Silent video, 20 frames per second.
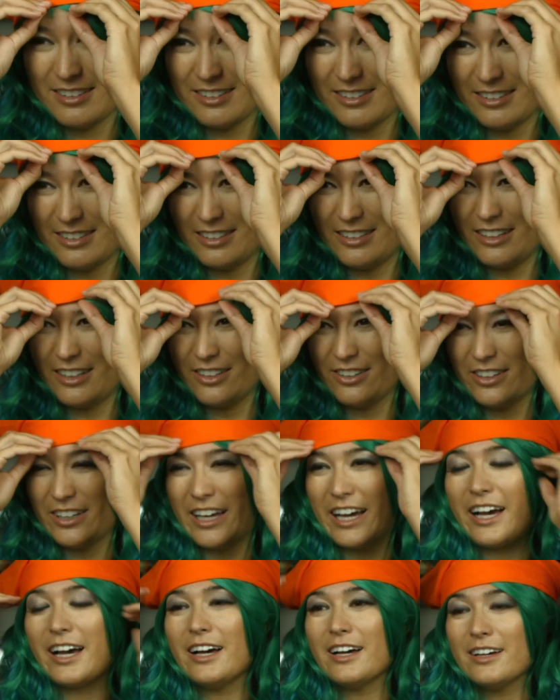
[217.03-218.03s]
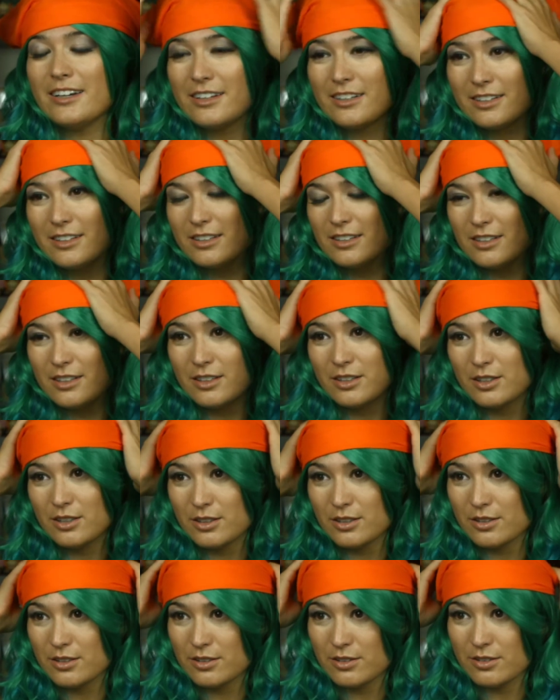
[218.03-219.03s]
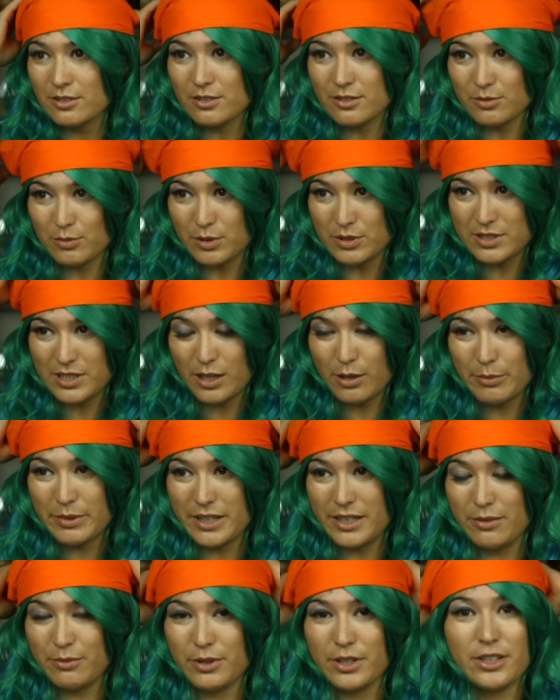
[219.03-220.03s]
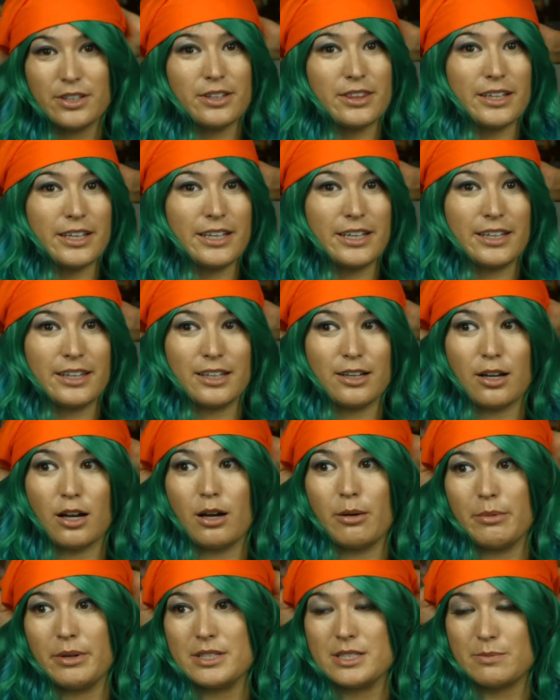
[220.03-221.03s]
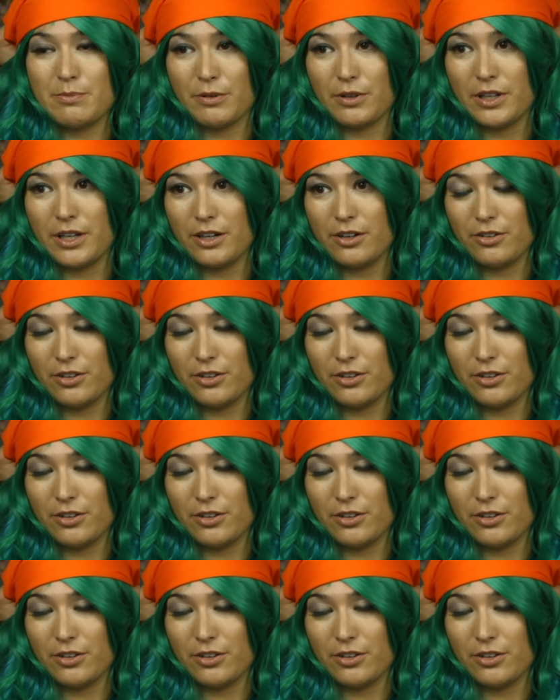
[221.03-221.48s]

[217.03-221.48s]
No, yeah? Well, tell me what you think in the comments below.